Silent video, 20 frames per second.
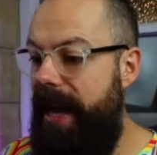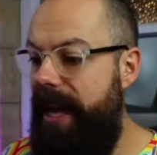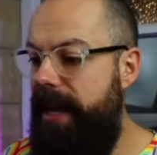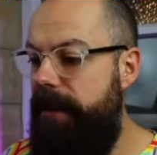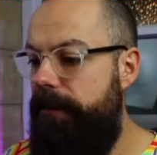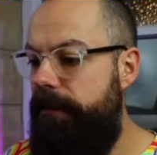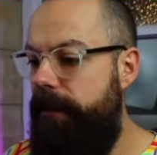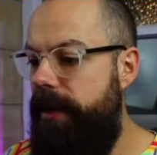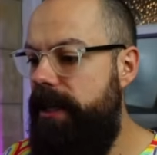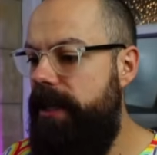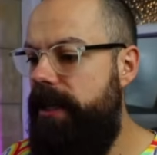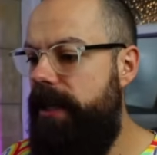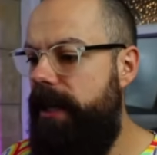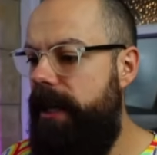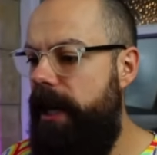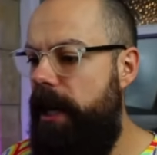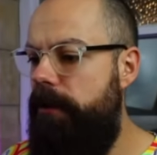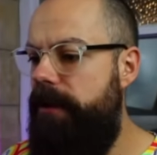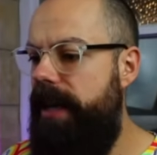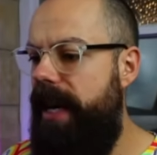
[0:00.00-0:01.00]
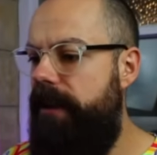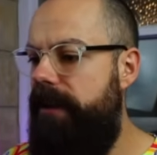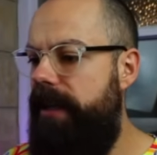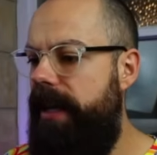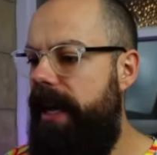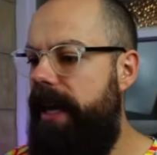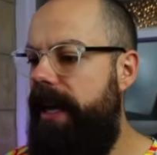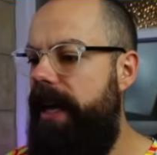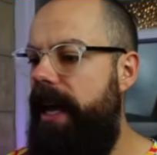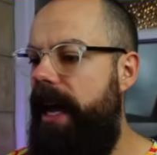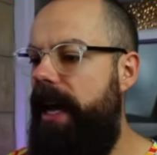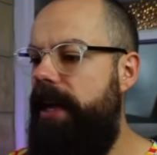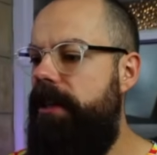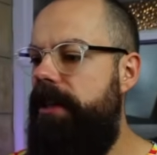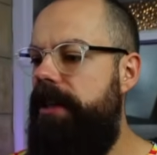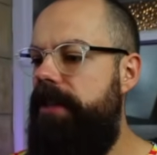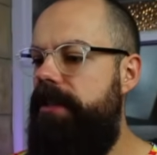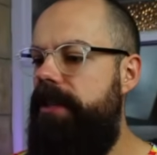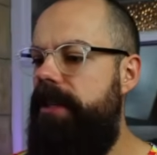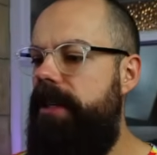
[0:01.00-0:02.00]
paid for it, you can go down here and you
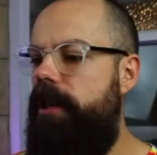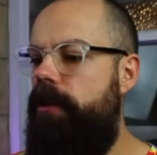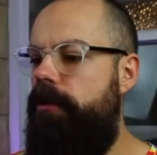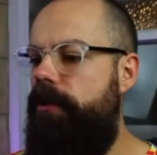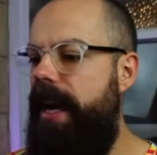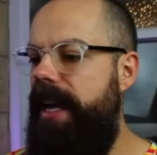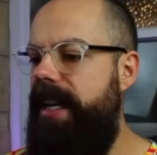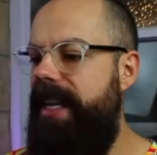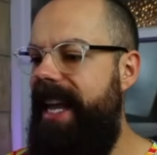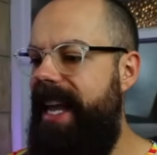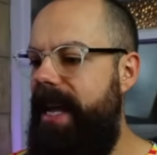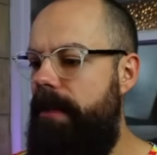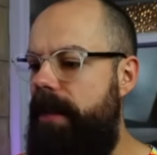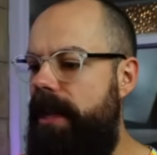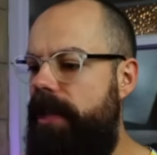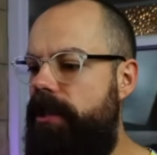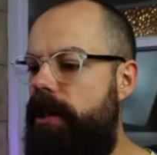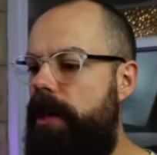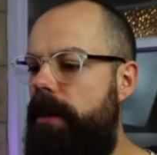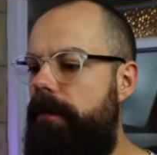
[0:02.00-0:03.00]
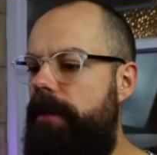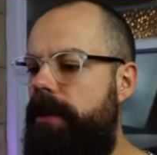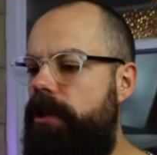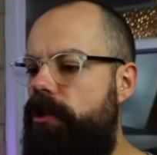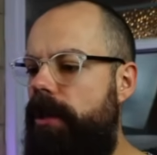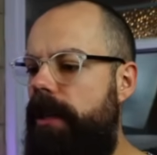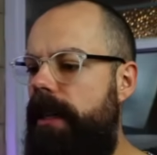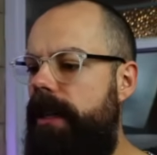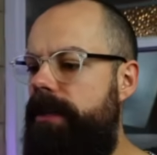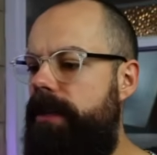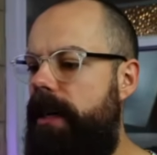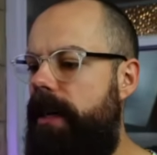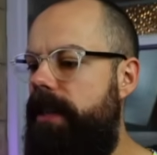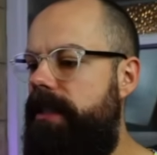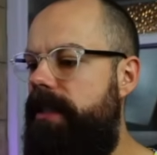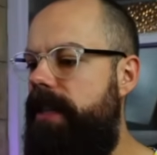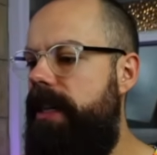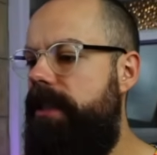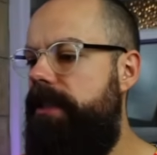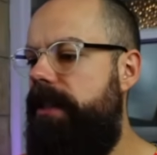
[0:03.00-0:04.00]
can see create image, visualize
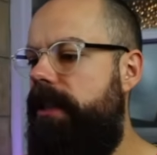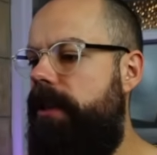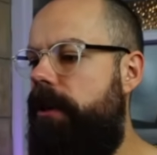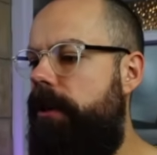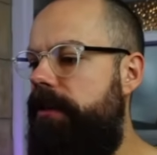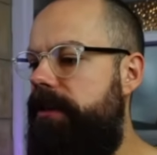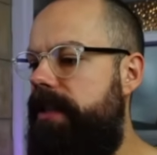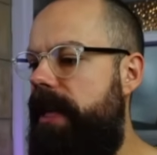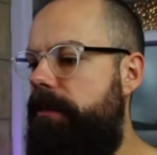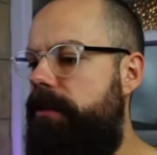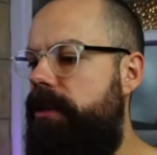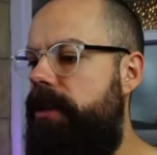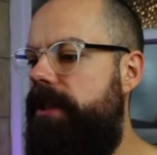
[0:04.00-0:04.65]
ideas and concepts.